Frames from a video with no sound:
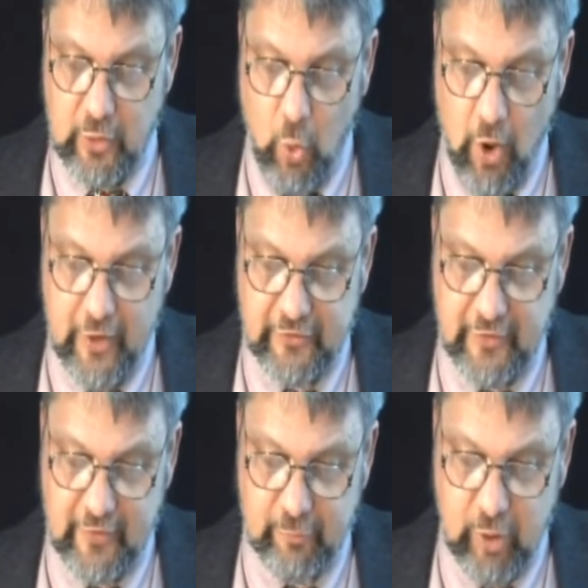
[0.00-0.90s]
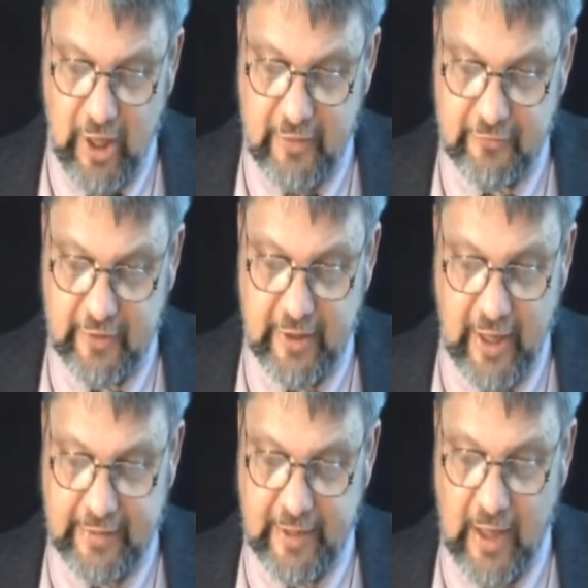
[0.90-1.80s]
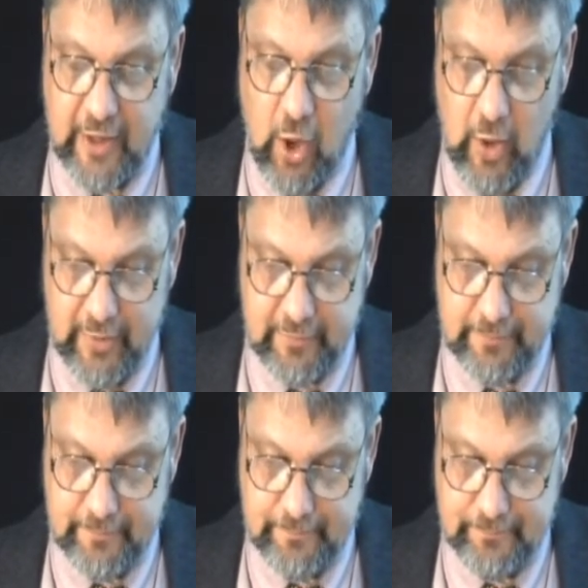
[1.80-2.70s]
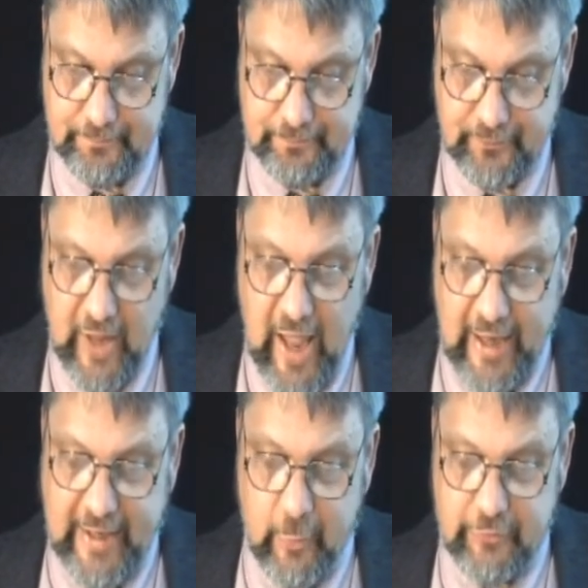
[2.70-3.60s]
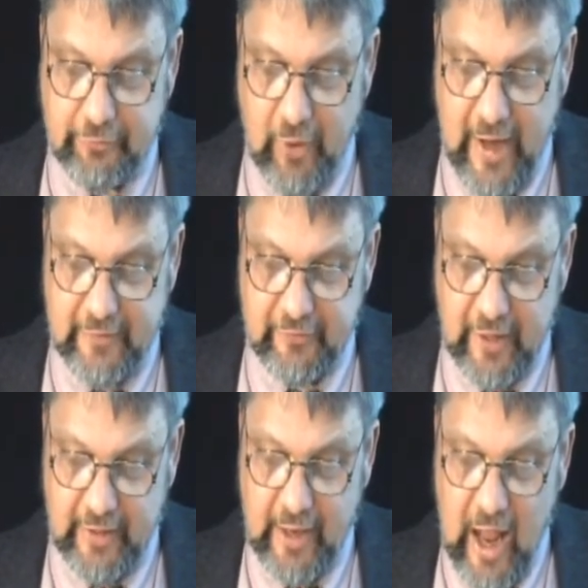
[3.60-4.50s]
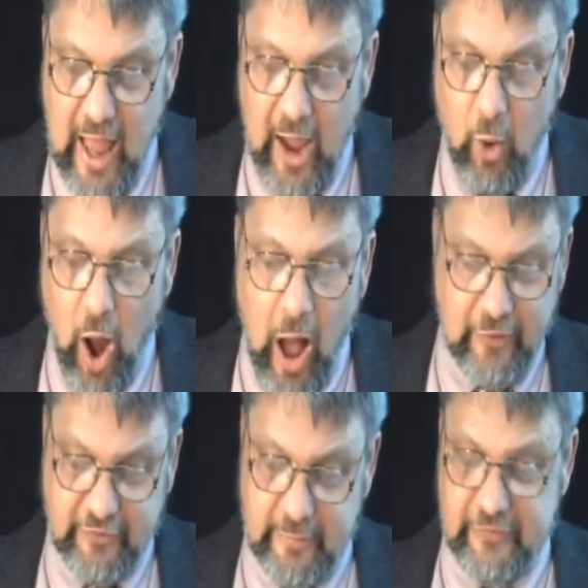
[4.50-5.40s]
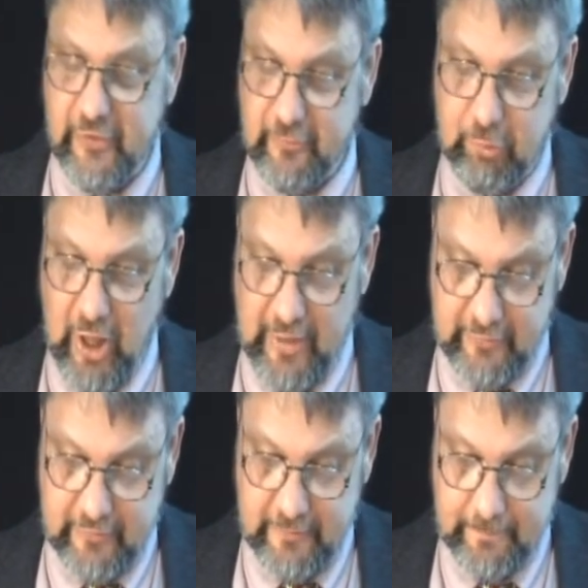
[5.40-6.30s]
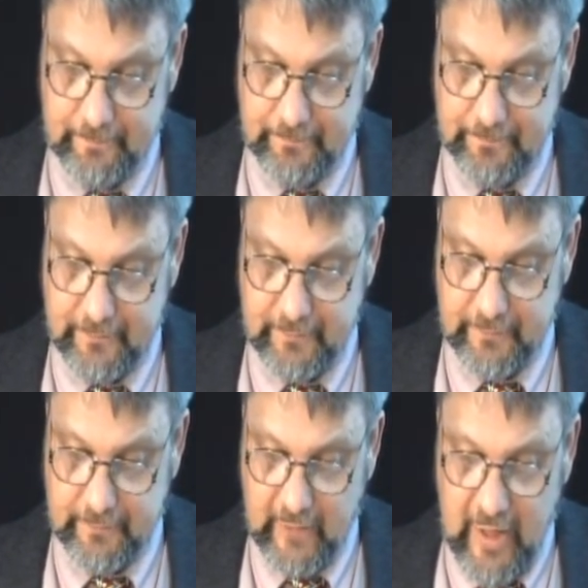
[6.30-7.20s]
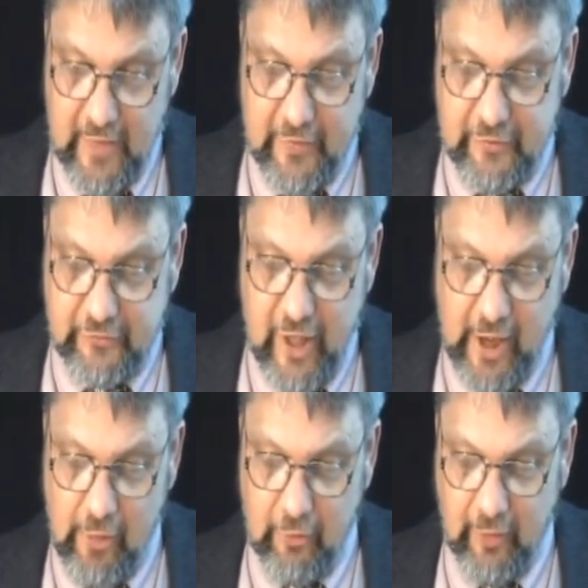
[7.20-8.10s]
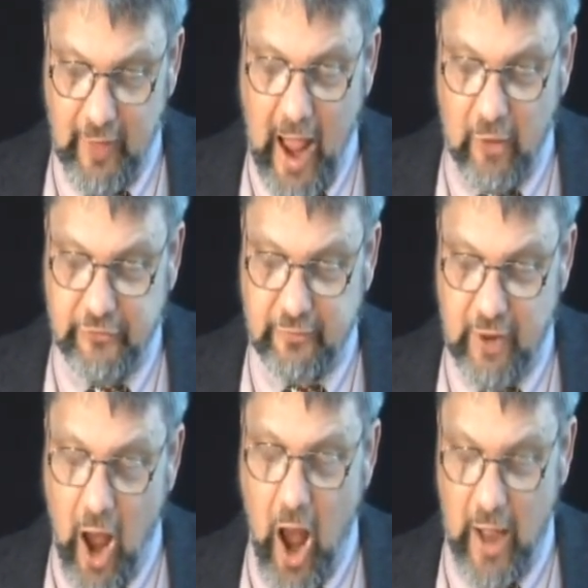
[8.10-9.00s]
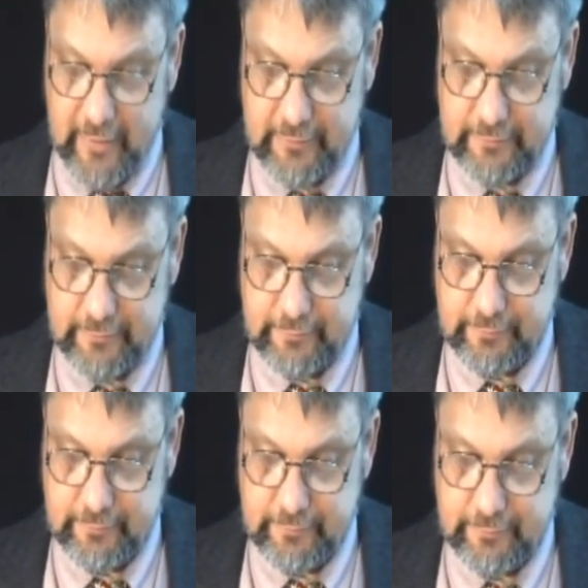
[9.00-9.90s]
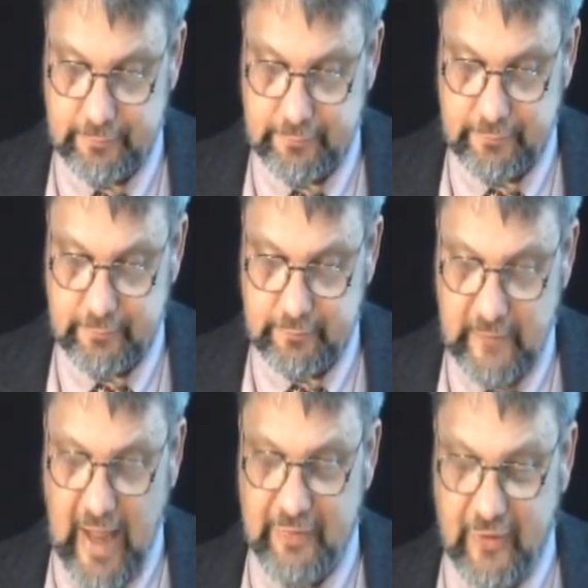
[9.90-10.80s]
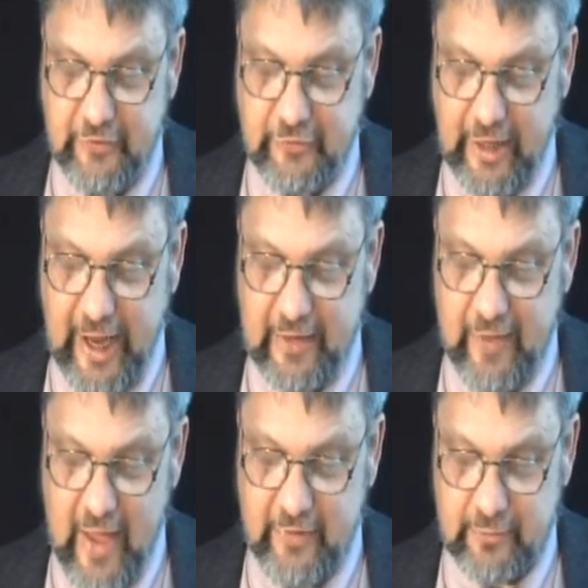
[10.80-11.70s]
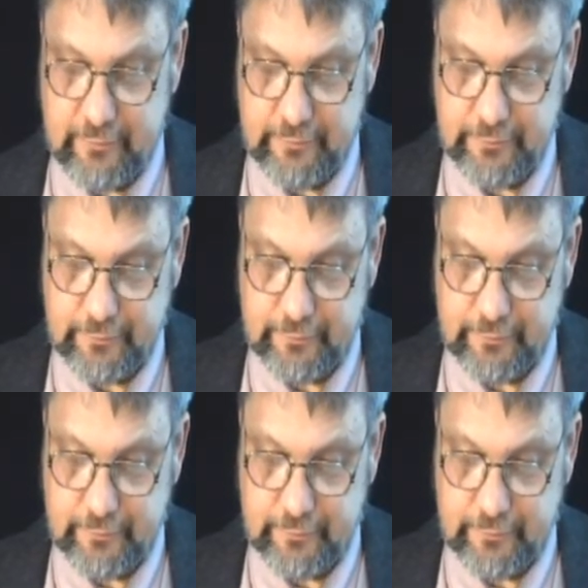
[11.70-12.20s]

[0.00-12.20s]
the Lord is in this place, and I did not know it. And he was afraid and said, How awesome is this place! This is none other than the house of God. And this is the gate of heaven.